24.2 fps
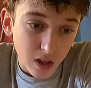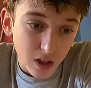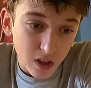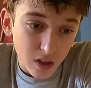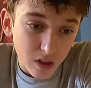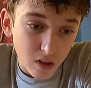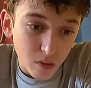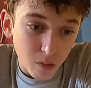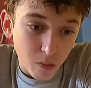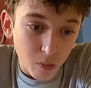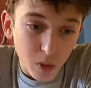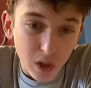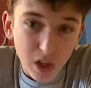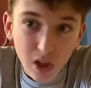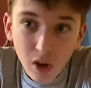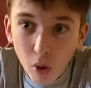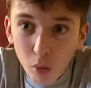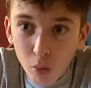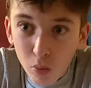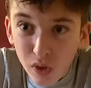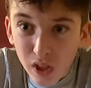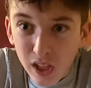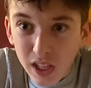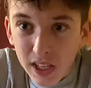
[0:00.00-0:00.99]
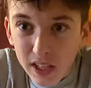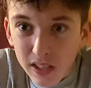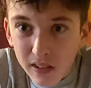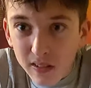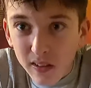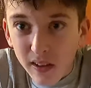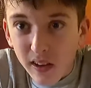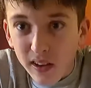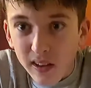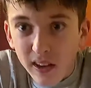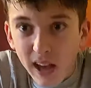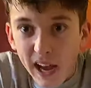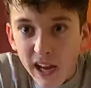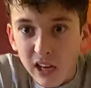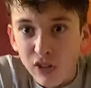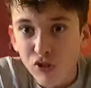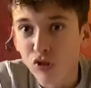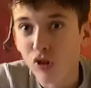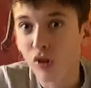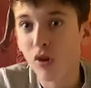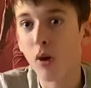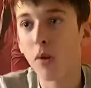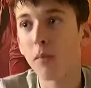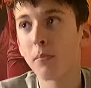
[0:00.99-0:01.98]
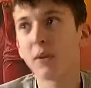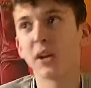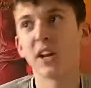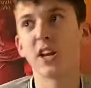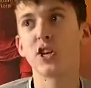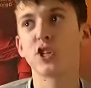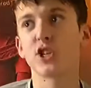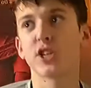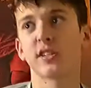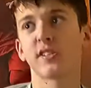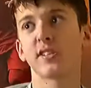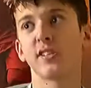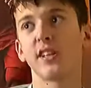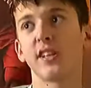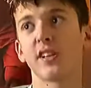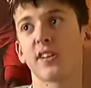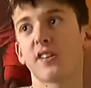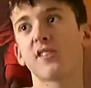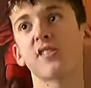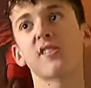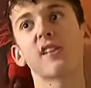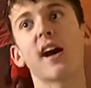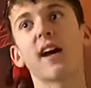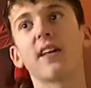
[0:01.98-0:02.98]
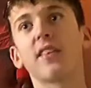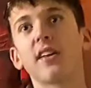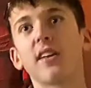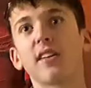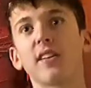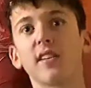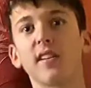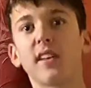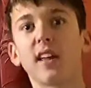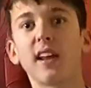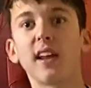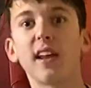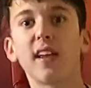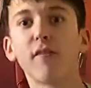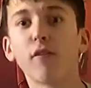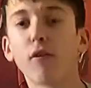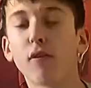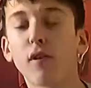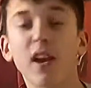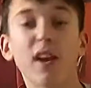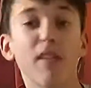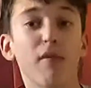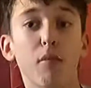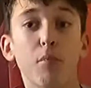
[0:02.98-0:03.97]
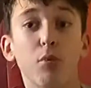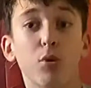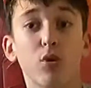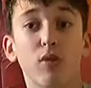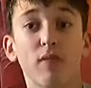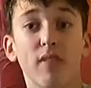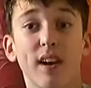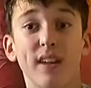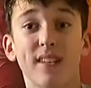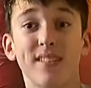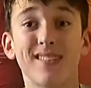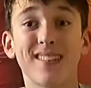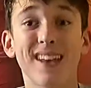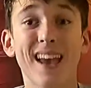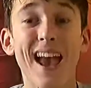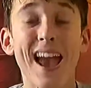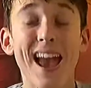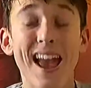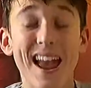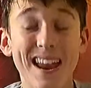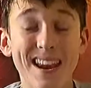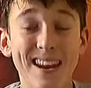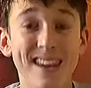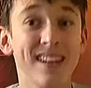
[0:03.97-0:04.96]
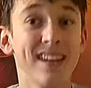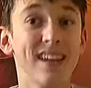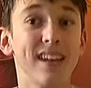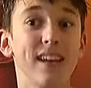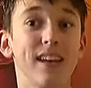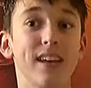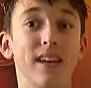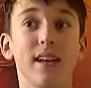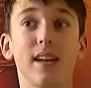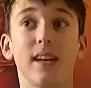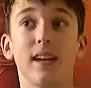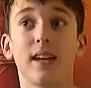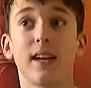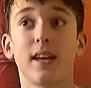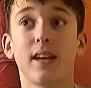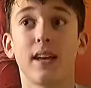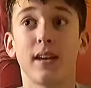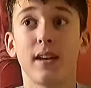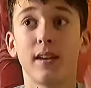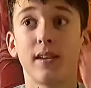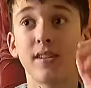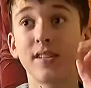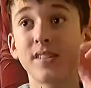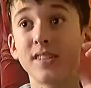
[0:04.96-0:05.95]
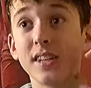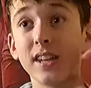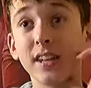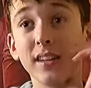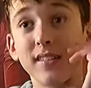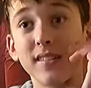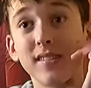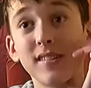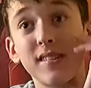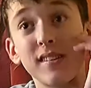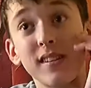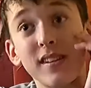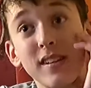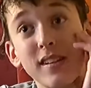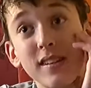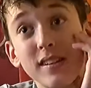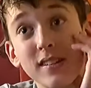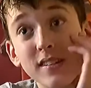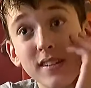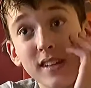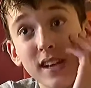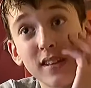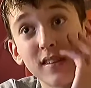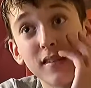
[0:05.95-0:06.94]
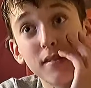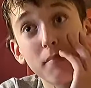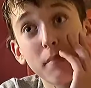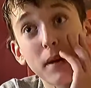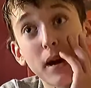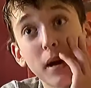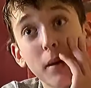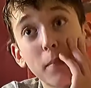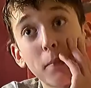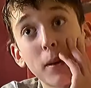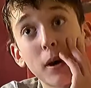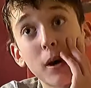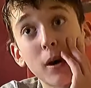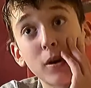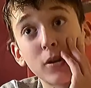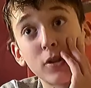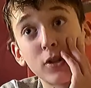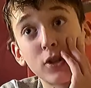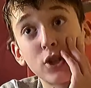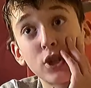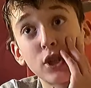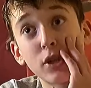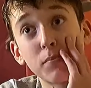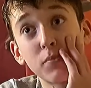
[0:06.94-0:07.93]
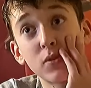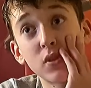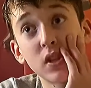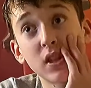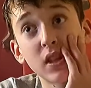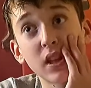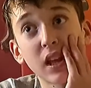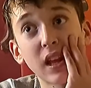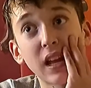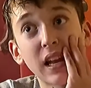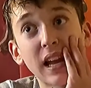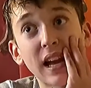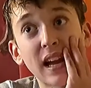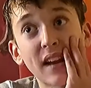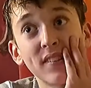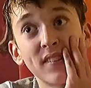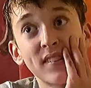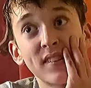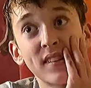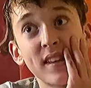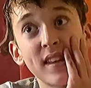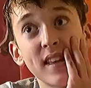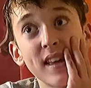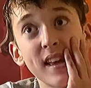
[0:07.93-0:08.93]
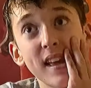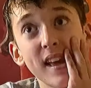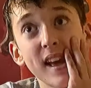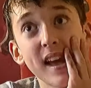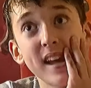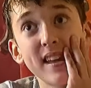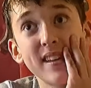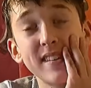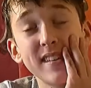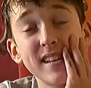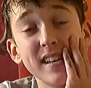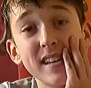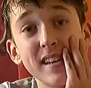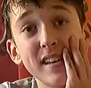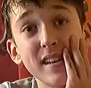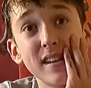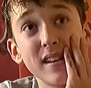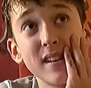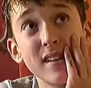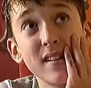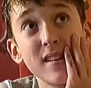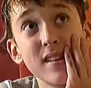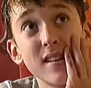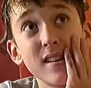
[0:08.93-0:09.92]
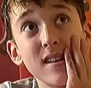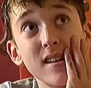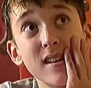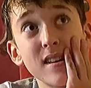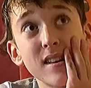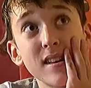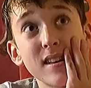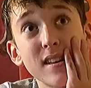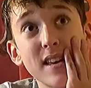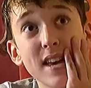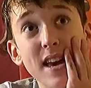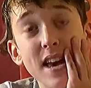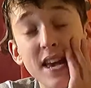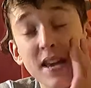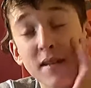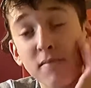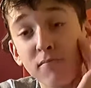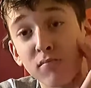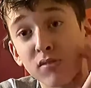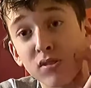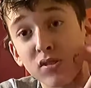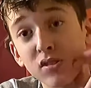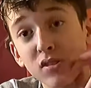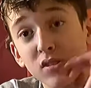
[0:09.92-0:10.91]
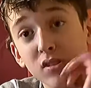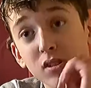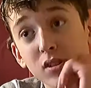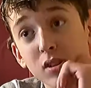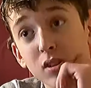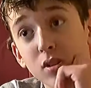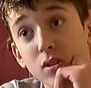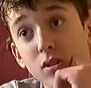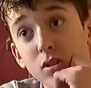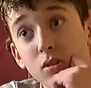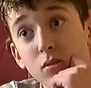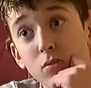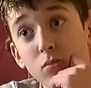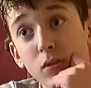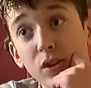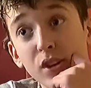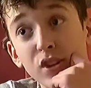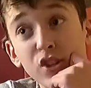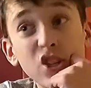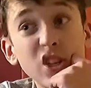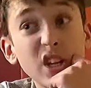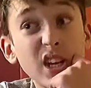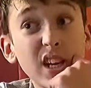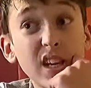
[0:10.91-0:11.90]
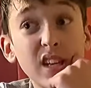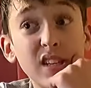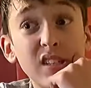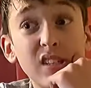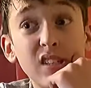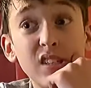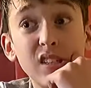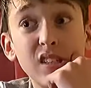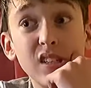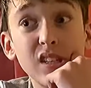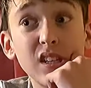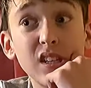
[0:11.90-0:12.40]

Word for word: We don't need an extra combination. I seen a stat the other day. Liverpool have had ten uh, senior centre-back partnerships in their last eighteen games, which is